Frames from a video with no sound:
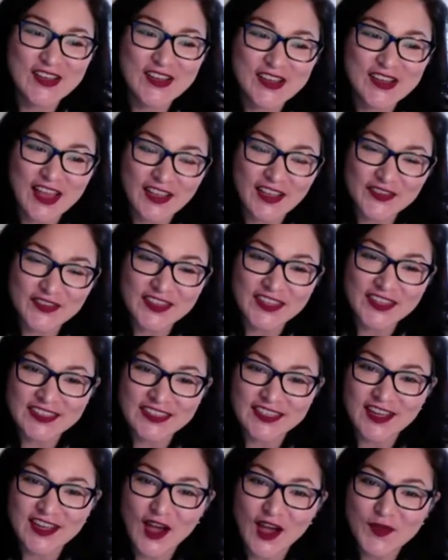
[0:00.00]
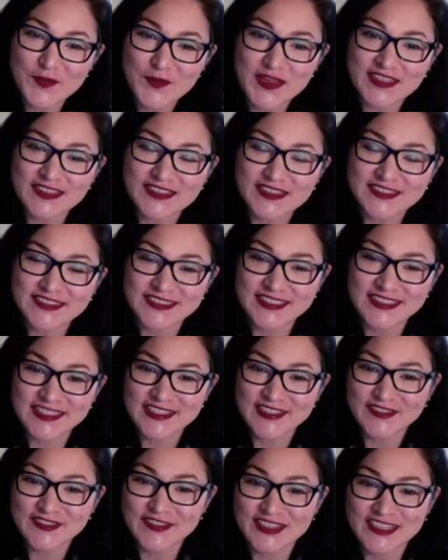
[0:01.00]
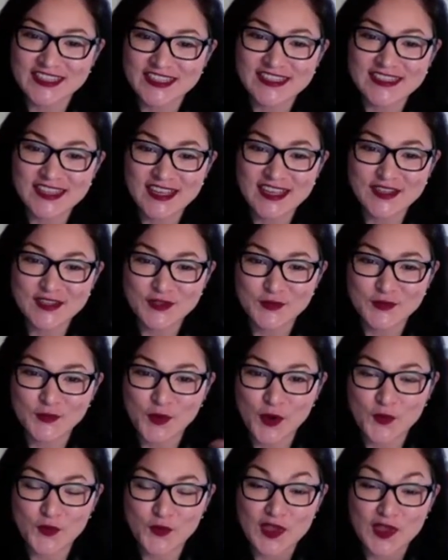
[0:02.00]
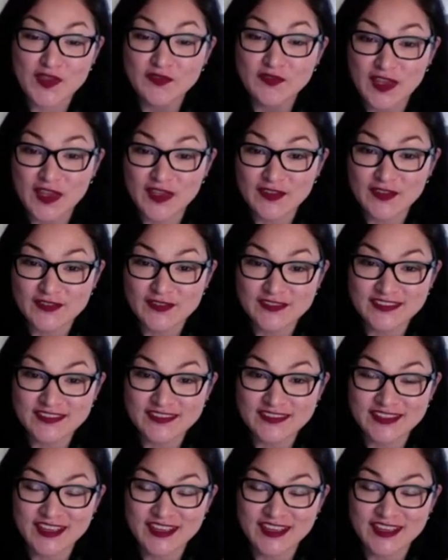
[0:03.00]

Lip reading: I feel like the comments give an insight to what we found,